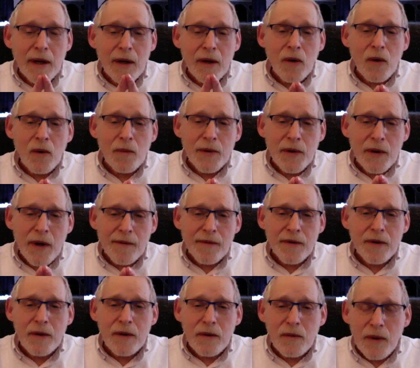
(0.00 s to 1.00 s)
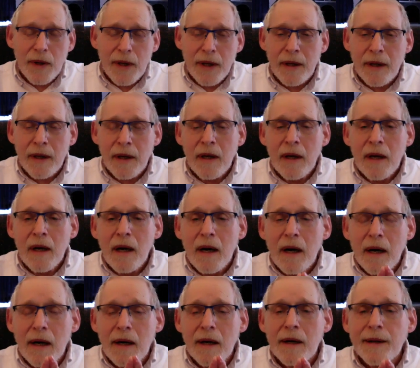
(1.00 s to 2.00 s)
I hope you have a good week.
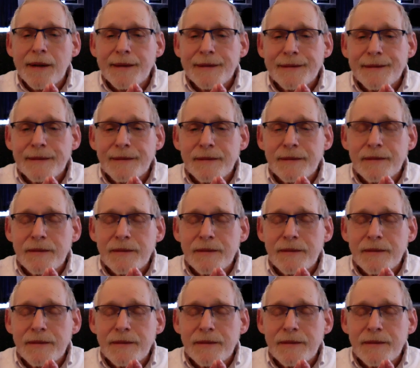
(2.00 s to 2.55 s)
The